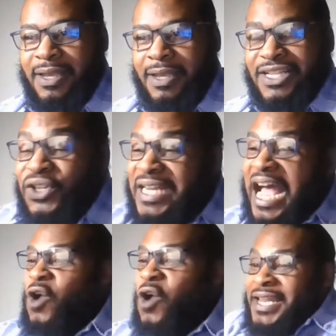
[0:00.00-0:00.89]
So
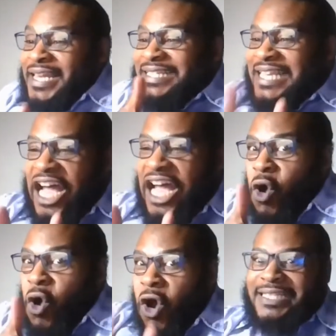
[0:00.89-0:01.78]
now they tell you
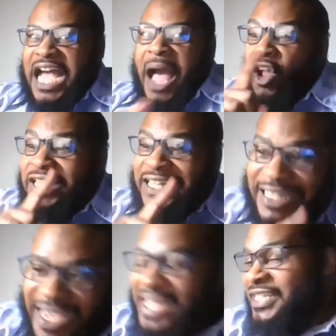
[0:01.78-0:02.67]
all the time how
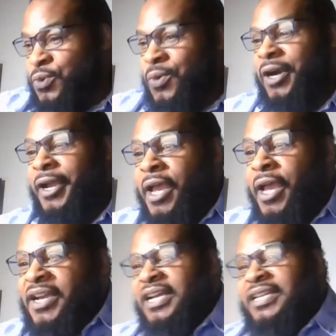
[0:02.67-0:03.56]
lazy you are
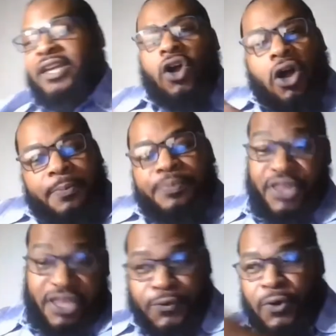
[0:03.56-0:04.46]
because
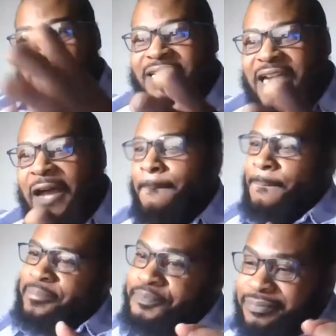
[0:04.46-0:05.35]
these foreigners come
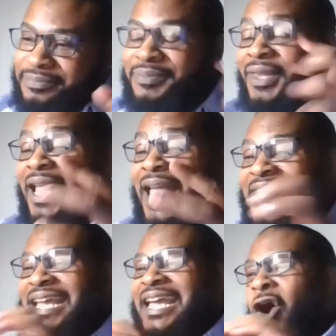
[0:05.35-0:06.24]
and they
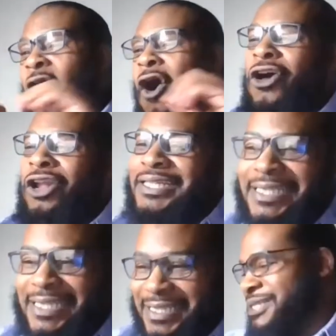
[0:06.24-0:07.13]
get all
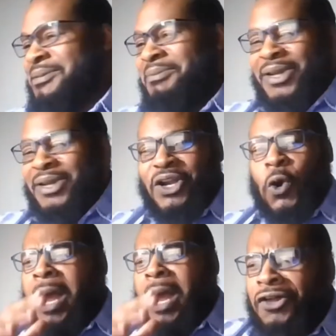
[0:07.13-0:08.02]
this, you know,
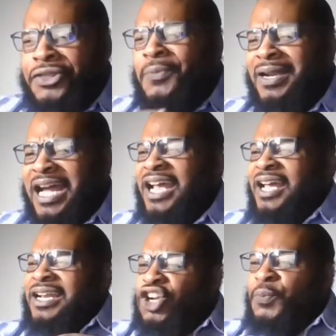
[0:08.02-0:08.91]
wealth and whatnot,
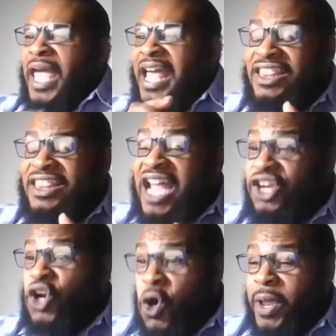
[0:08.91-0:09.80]
and not
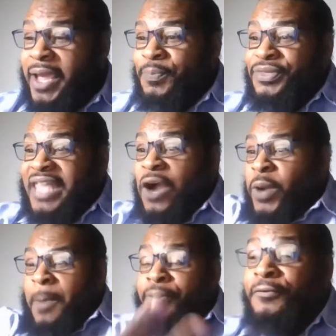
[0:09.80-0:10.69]
knowing that we
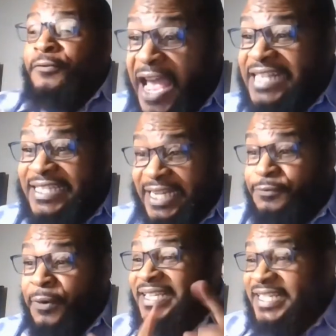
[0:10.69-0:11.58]
are prevented
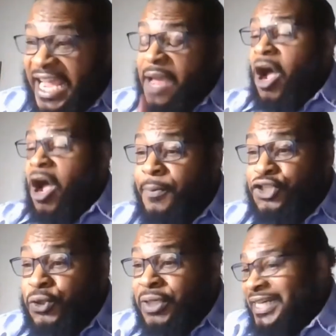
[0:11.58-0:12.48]
from the same
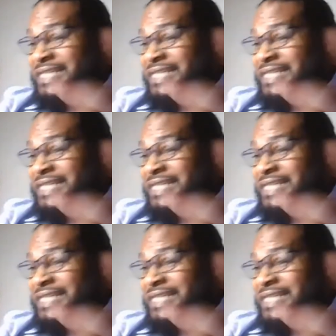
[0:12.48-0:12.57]
opportunities